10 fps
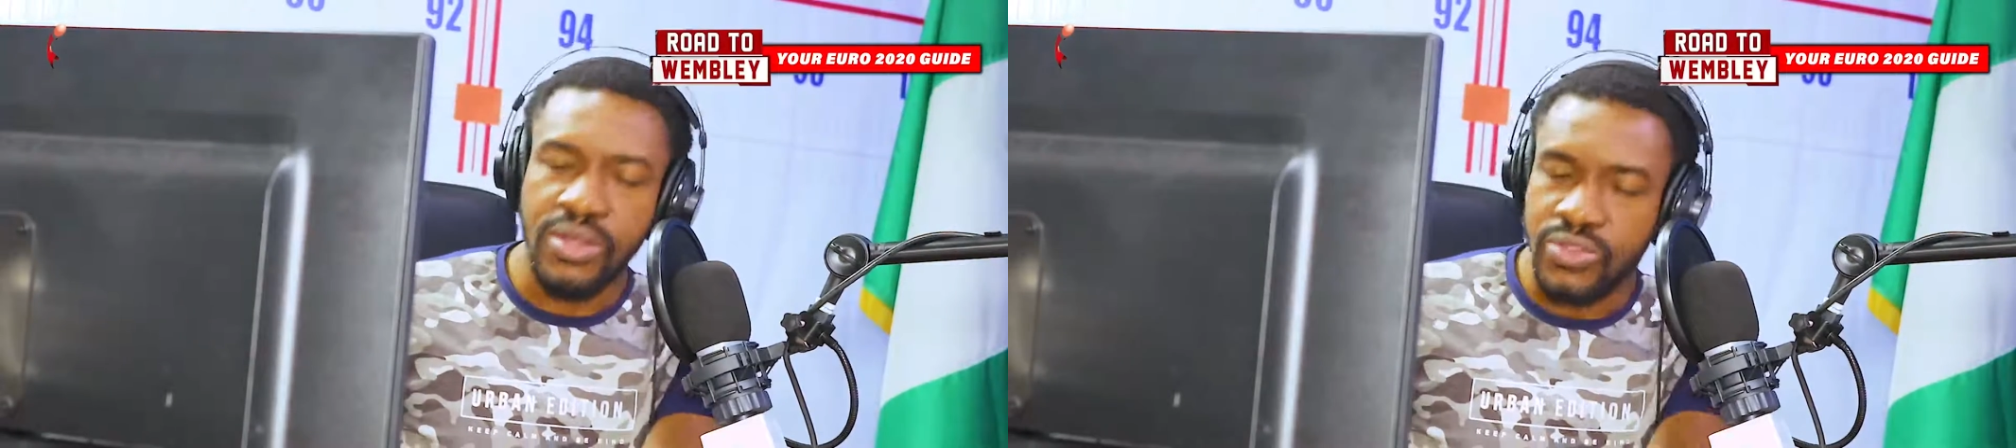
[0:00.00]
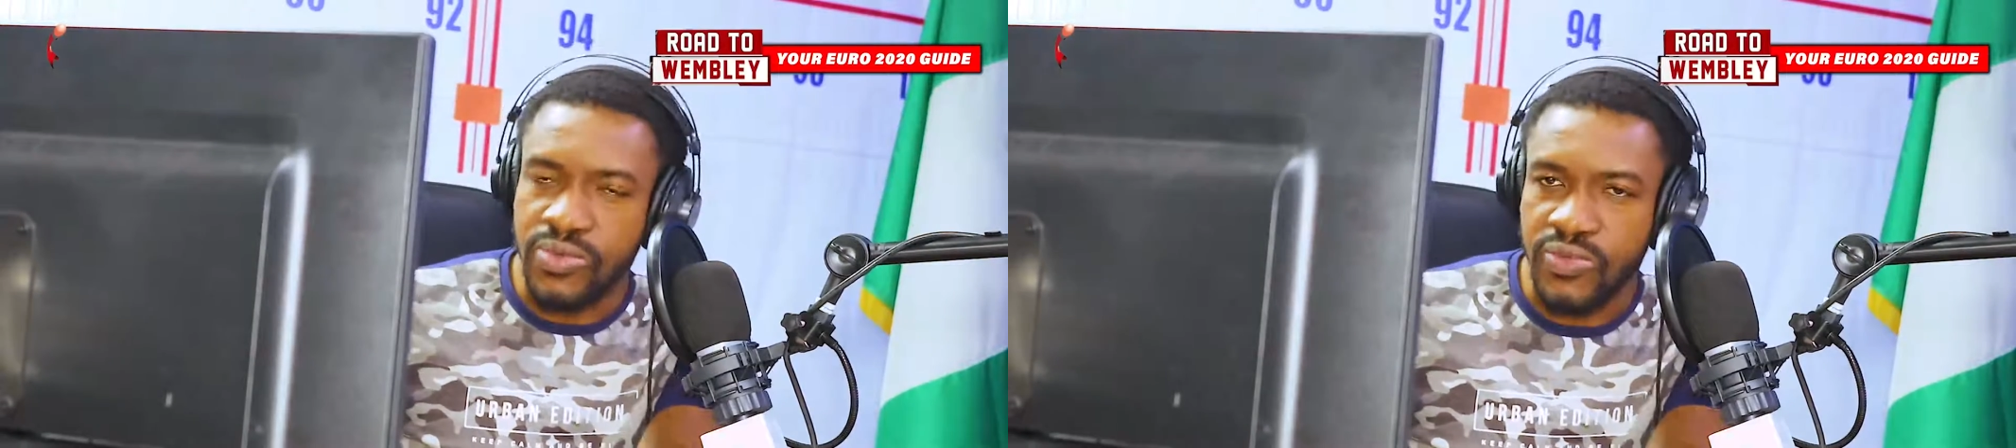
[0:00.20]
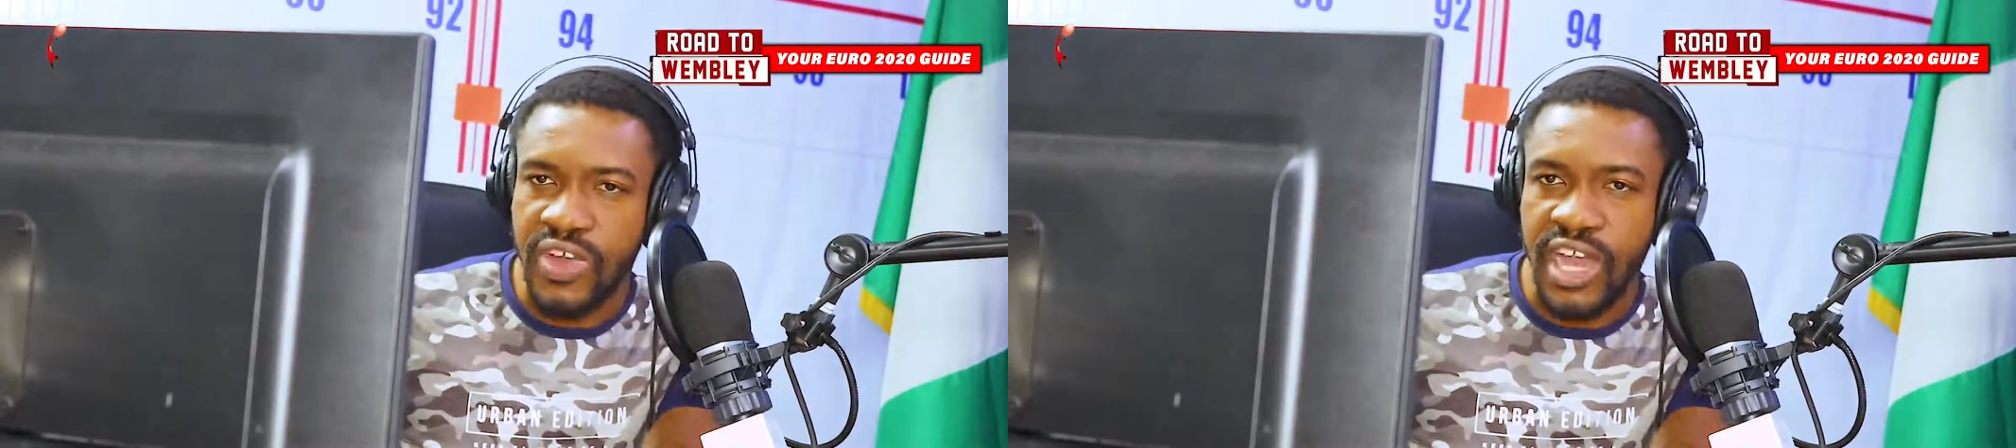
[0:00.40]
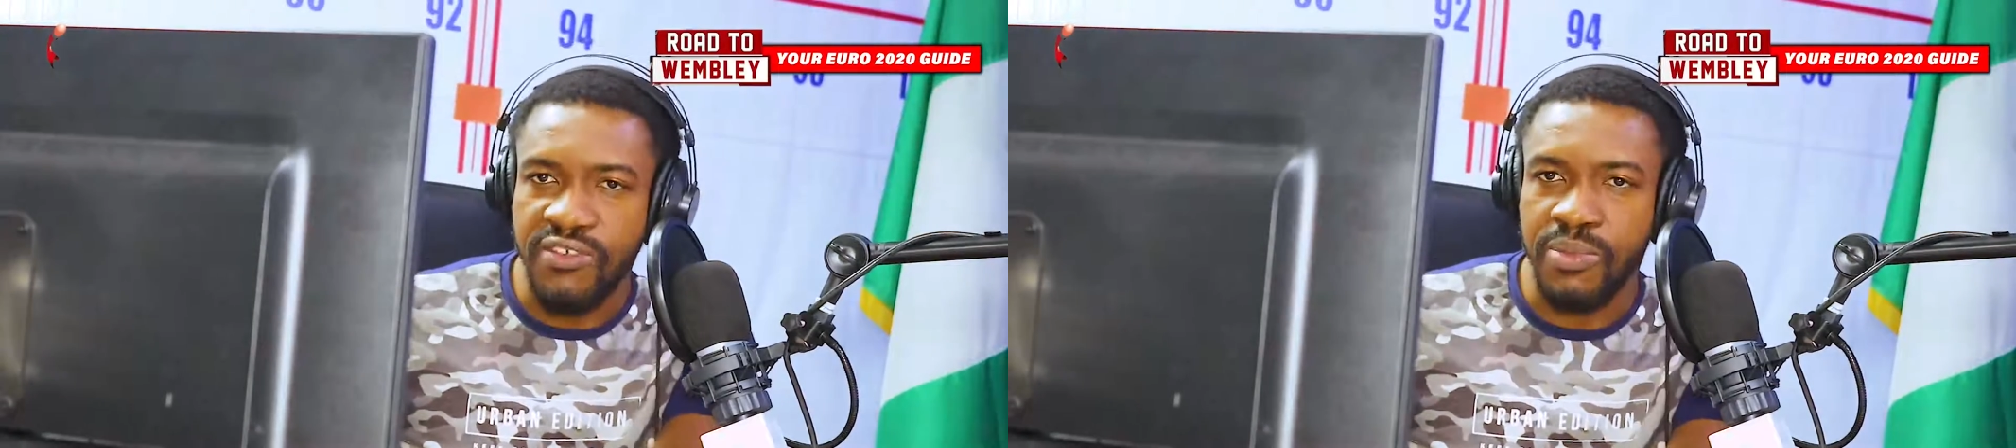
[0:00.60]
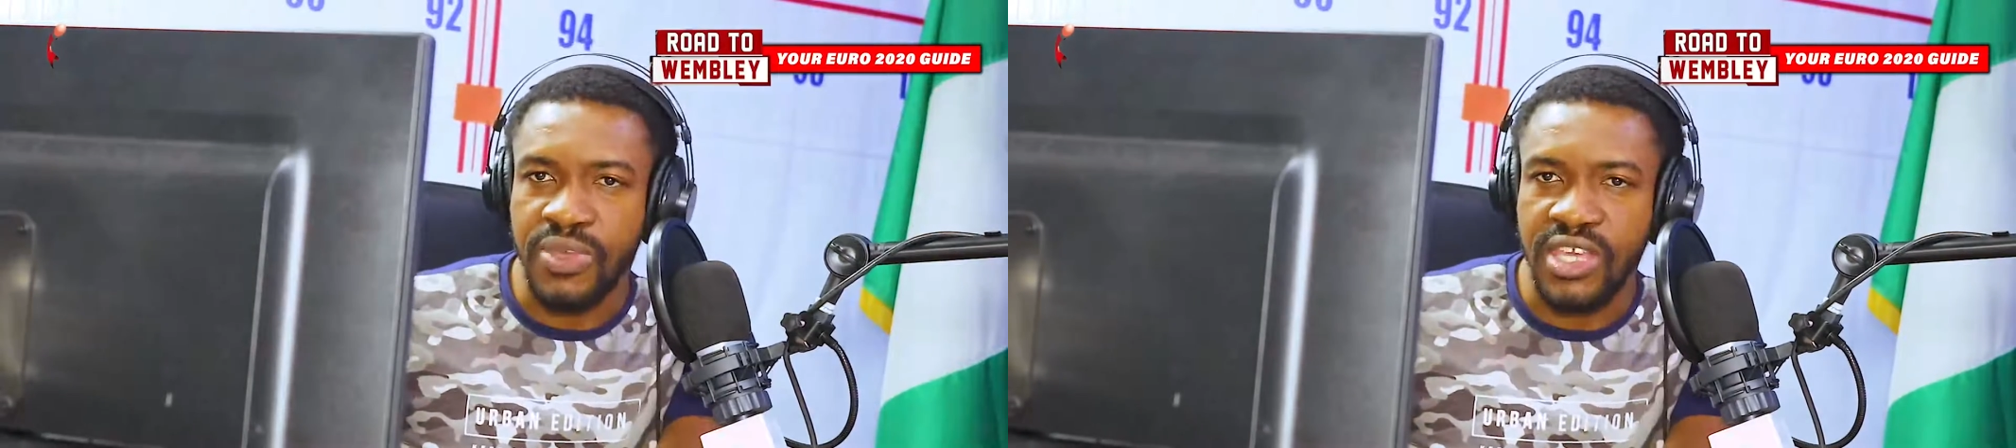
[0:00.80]
to
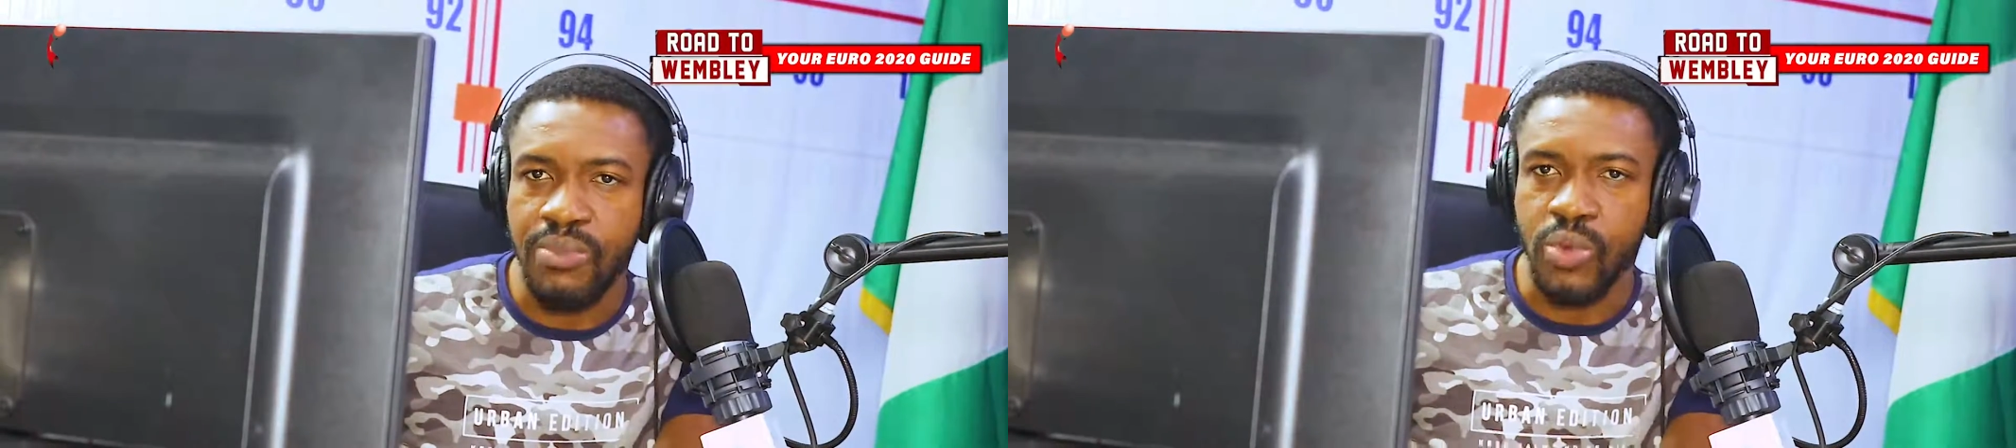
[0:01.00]
5 p.m.